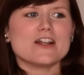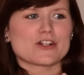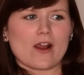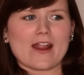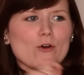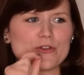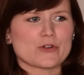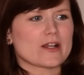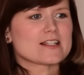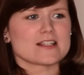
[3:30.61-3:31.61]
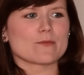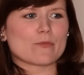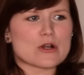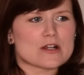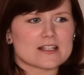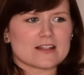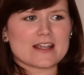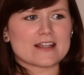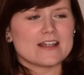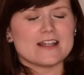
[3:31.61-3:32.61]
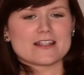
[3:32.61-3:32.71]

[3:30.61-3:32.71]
trying all the tricks in the book to, like,